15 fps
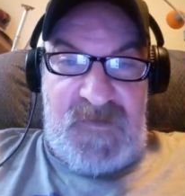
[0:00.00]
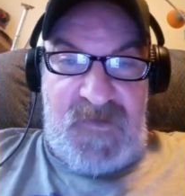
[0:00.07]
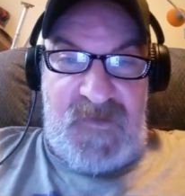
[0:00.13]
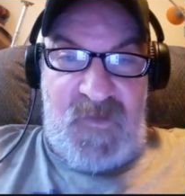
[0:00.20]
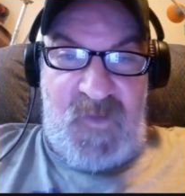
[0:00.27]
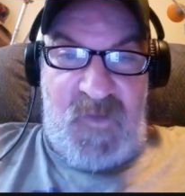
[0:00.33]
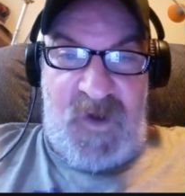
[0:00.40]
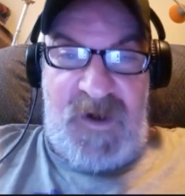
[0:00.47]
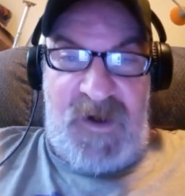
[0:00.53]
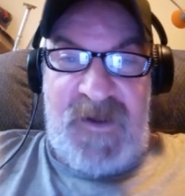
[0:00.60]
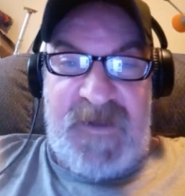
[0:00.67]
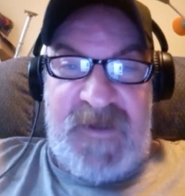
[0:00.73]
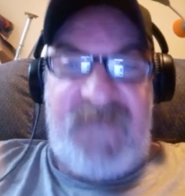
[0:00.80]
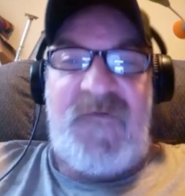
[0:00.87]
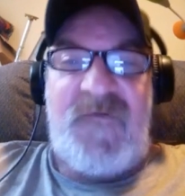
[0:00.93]
were
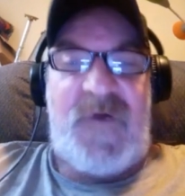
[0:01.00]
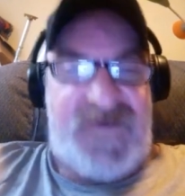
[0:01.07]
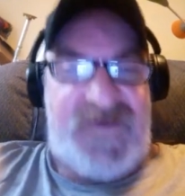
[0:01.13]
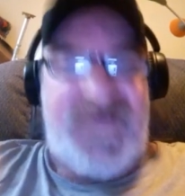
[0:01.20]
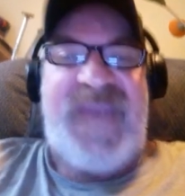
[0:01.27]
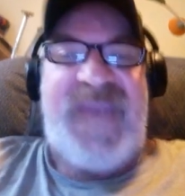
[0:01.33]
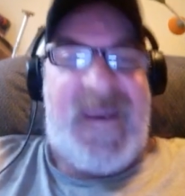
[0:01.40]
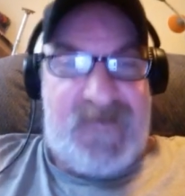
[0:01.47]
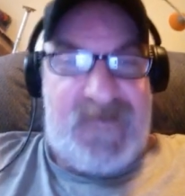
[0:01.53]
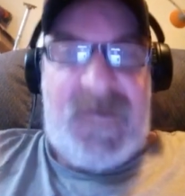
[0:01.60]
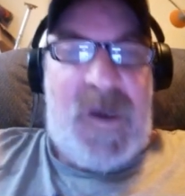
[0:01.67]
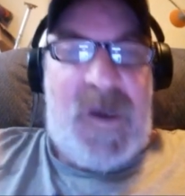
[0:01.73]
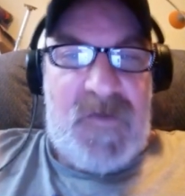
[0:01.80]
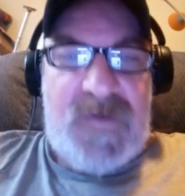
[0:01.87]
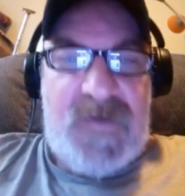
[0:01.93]
looking for a
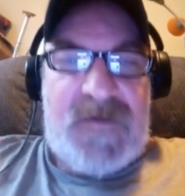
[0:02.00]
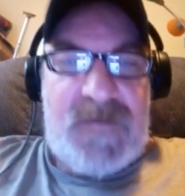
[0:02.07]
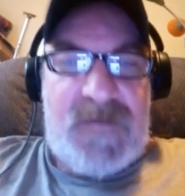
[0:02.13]
scapegoat,